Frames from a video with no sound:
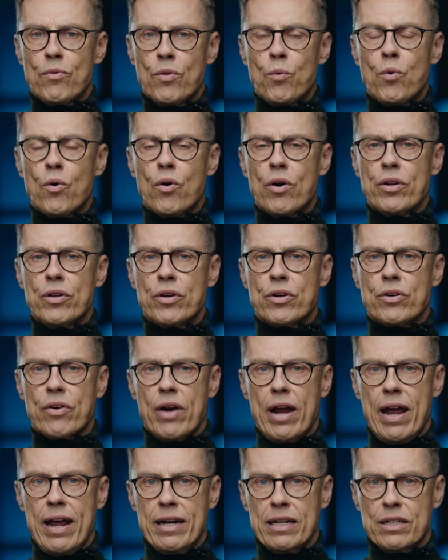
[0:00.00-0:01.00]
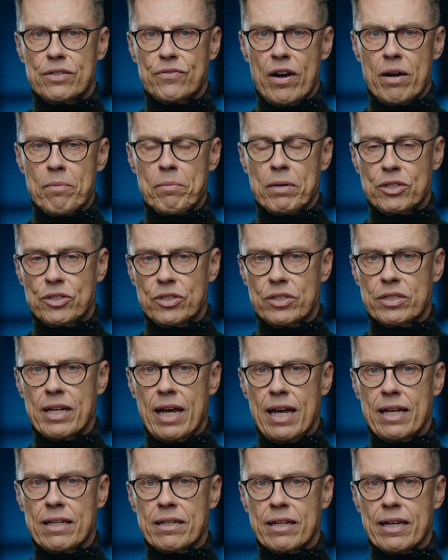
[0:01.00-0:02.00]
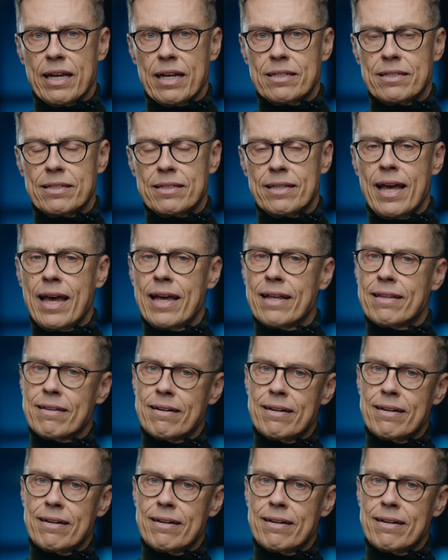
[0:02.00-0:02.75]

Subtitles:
the war in Ukraine is very much state against state.